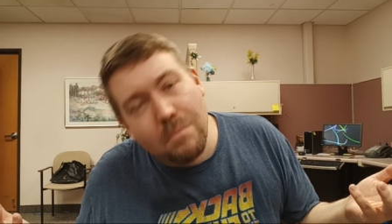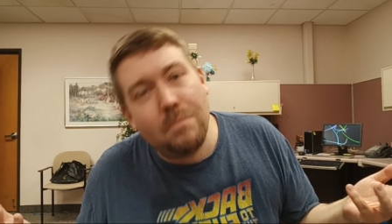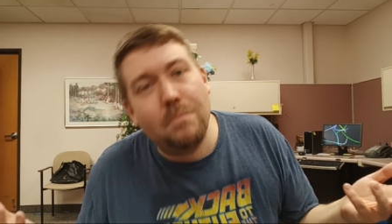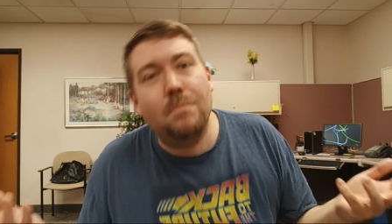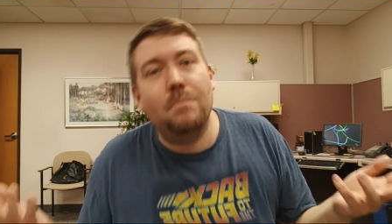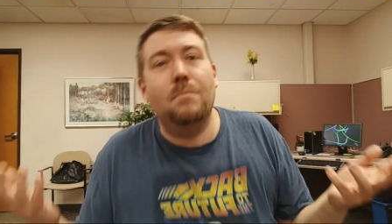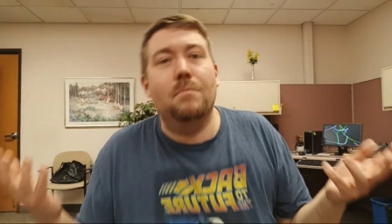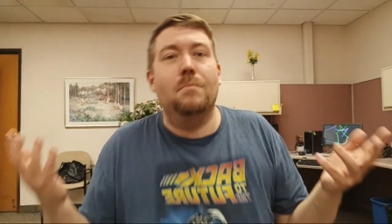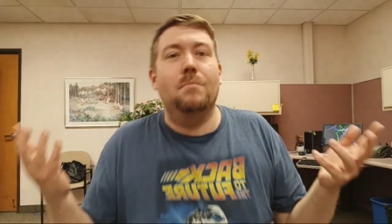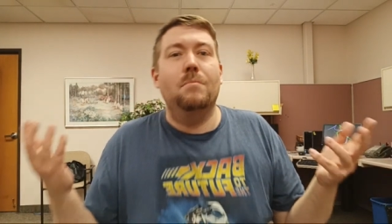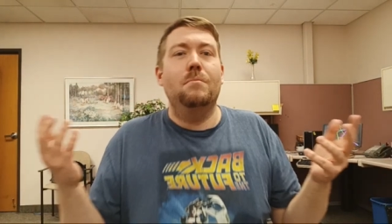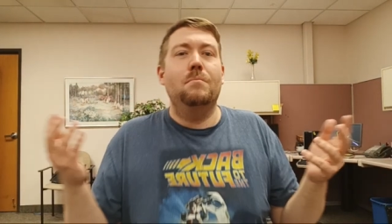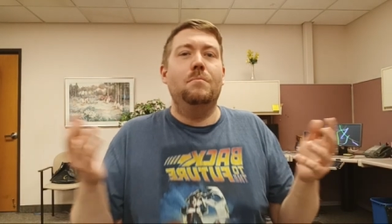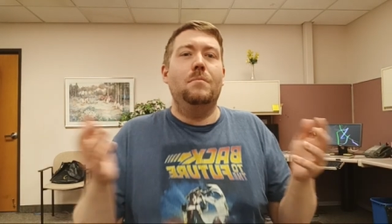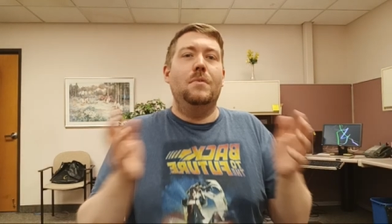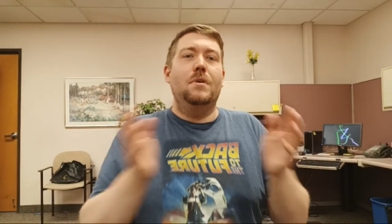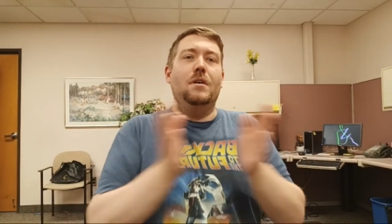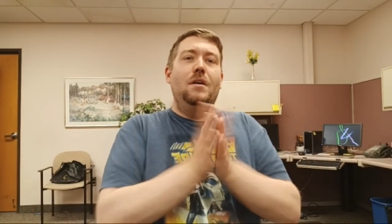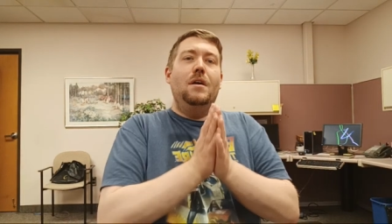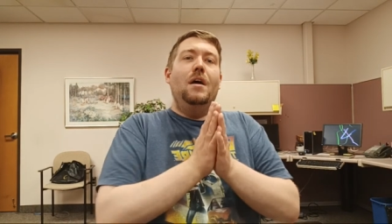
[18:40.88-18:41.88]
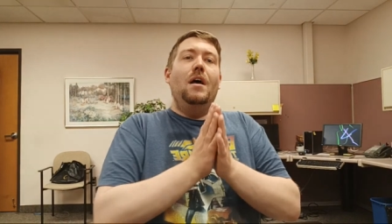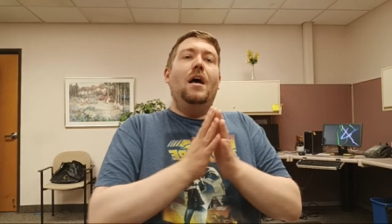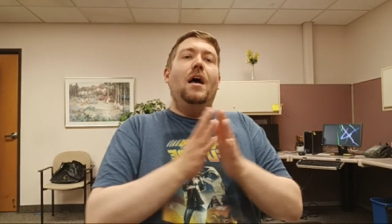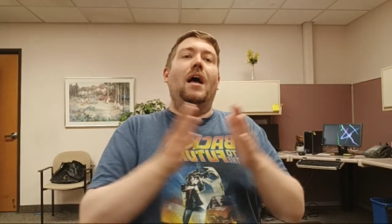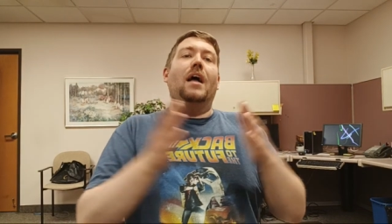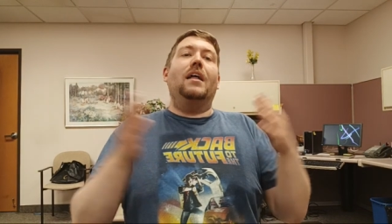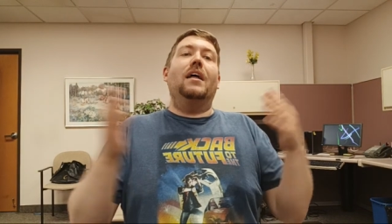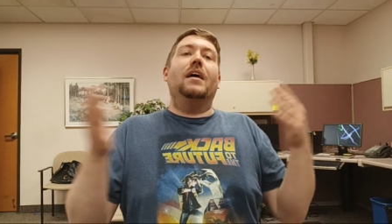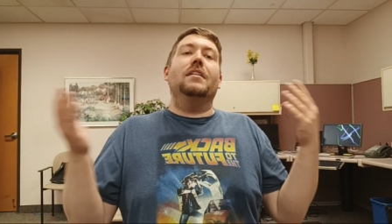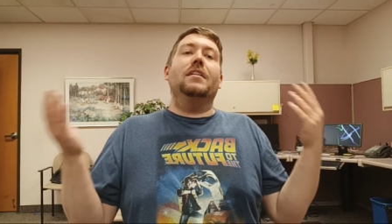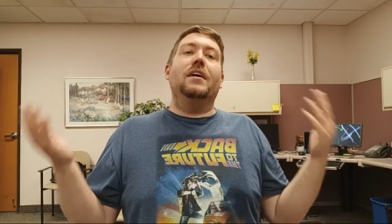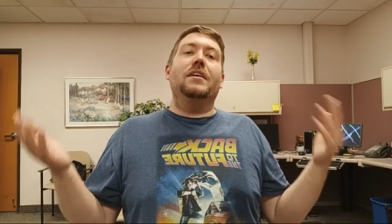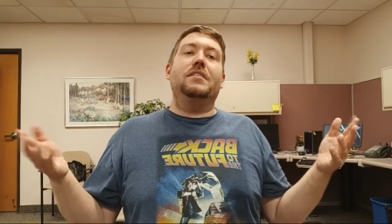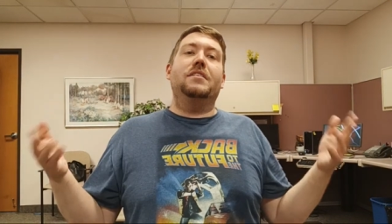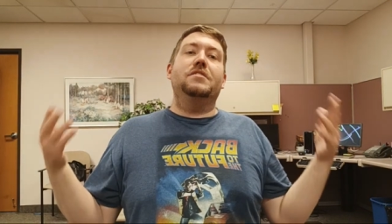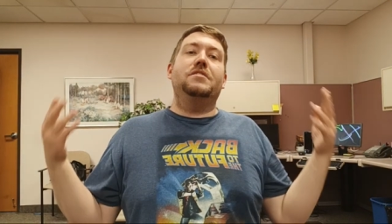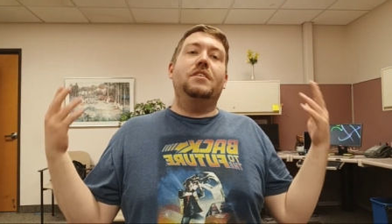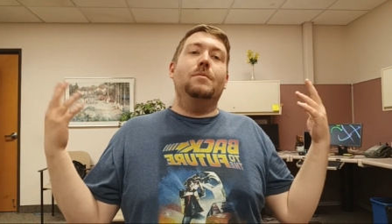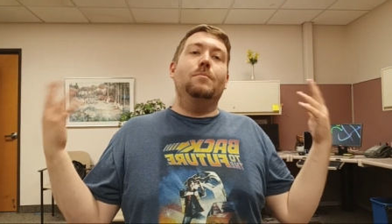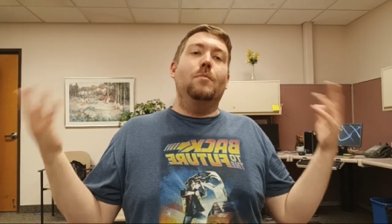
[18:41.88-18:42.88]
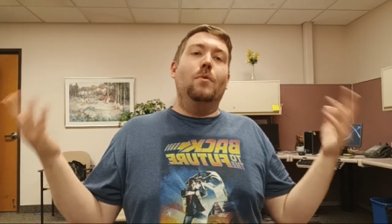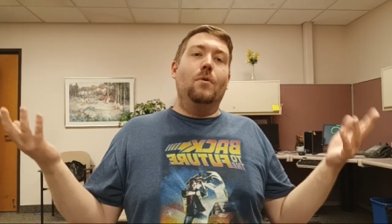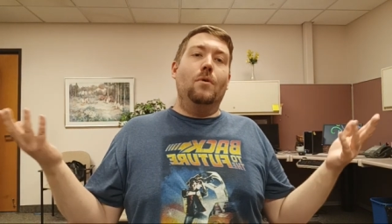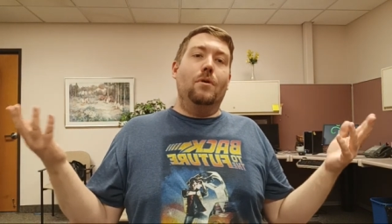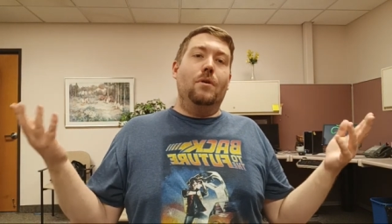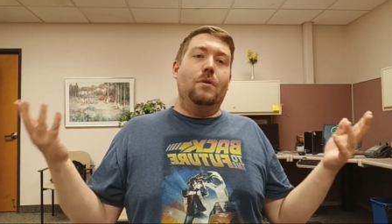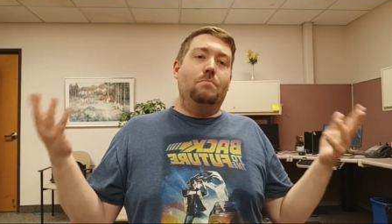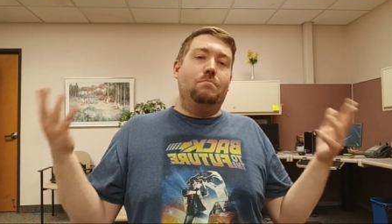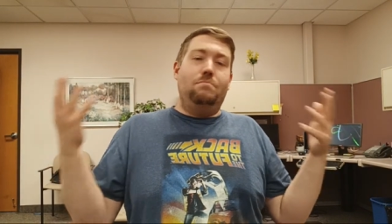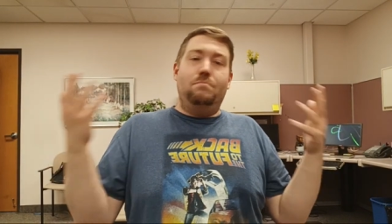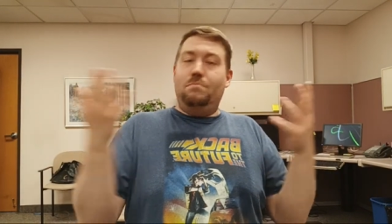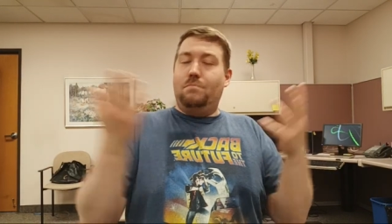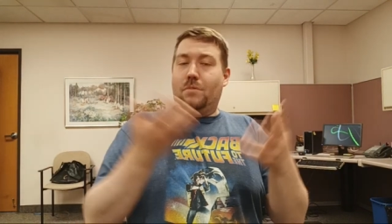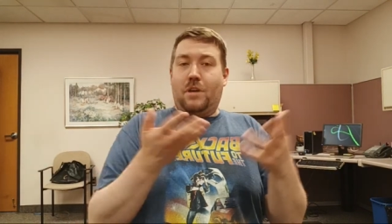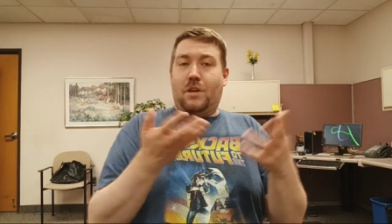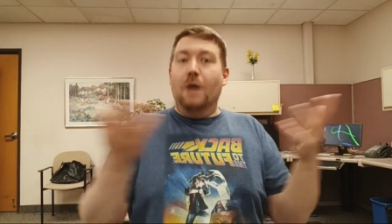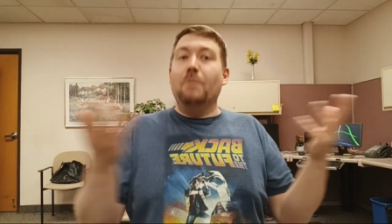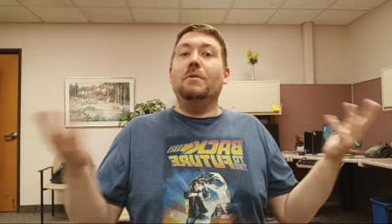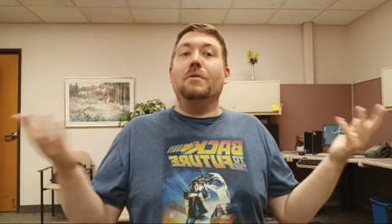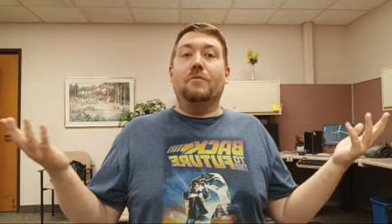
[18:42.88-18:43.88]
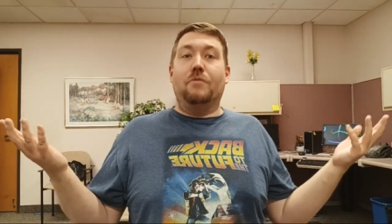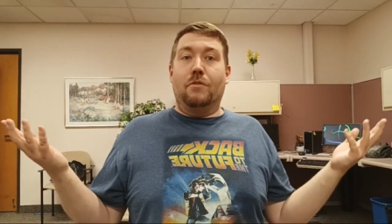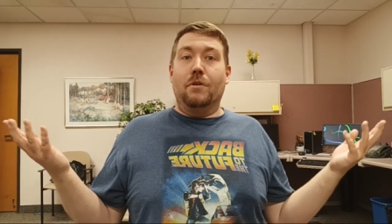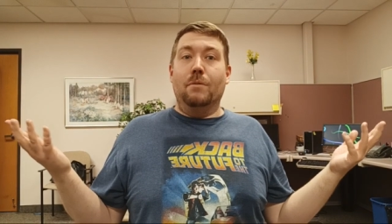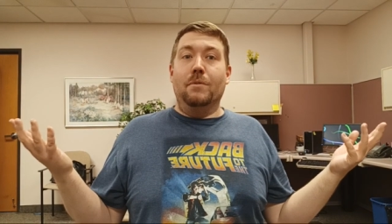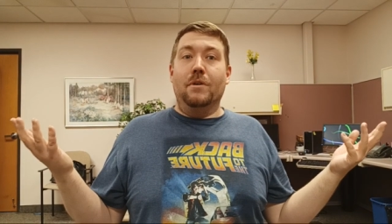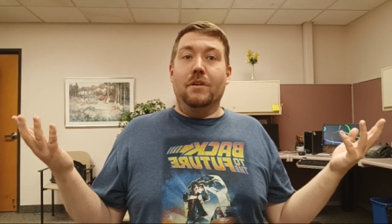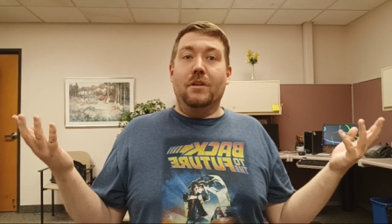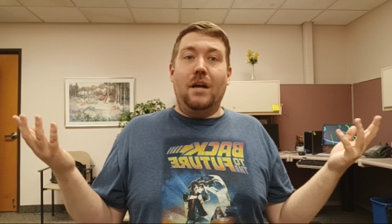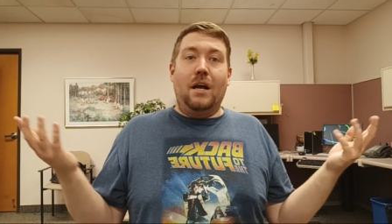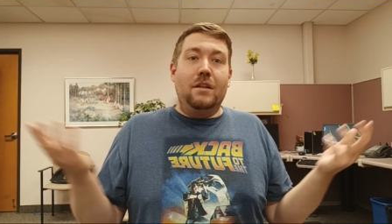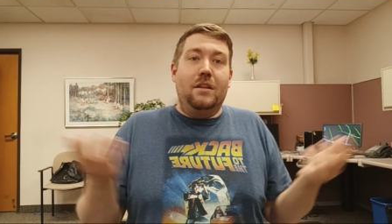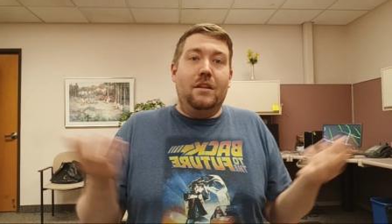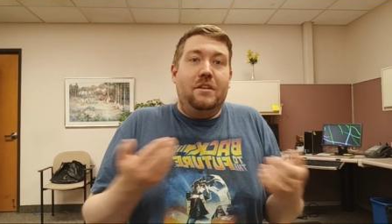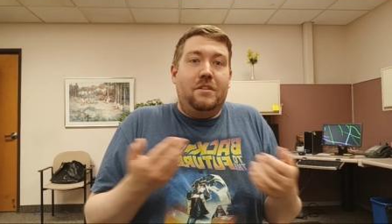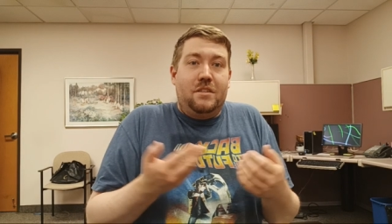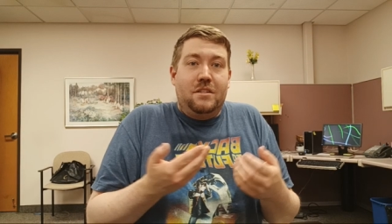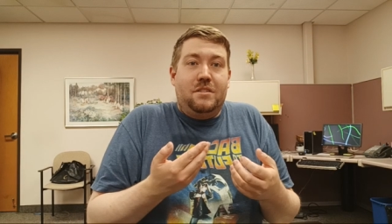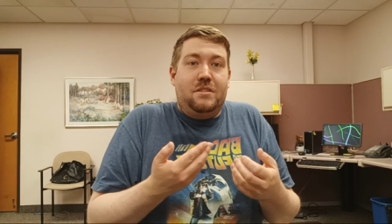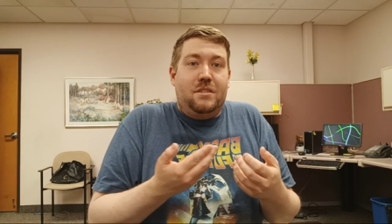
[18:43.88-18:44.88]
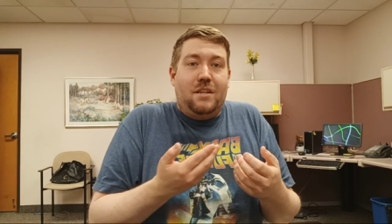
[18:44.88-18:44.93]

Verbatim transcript: Hmm. And I'd like to see more coming from it. I'd like to.